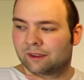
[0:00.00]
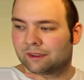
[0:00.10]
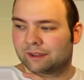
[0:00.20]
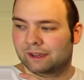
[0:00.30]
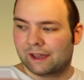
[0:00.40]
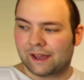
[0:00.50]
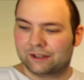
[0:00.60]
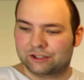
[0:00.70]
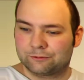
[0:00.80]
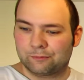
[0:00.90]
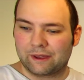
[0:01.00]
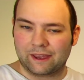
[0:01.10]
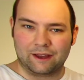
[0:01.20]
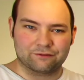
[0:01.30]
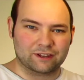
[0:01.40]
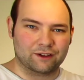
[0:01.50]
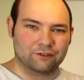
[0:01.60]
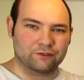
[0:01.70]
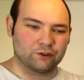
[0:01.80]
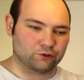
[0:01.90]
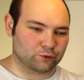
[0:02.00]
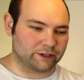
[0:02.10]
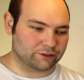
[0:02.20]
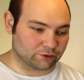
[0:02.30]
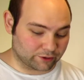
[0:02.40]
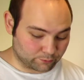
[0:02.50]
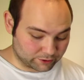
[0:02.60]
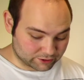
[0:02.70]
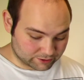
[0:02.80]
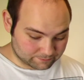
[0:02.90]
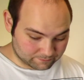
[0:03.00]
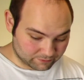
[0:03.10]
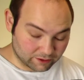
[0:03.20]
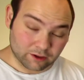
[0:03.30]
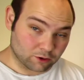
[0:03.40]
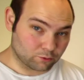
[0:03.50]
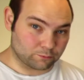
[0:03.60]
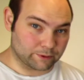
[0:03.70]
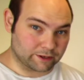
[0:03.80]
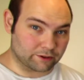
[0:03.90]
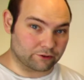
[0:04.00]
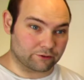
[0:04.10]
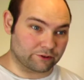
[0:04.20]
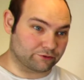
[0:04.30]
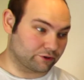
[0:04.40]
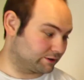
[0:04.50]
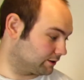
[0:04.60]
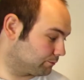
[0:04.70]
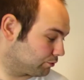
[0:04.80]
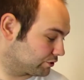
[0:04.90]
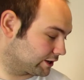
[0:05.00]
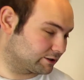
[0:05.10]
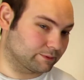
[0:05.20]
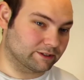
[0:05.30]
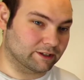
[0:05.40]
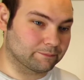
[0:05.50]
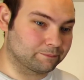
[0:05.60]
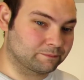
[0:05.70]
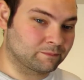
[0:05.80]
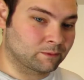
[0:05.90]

the hatch may have to have a few tweaks on it, which would be another interesting project to be done.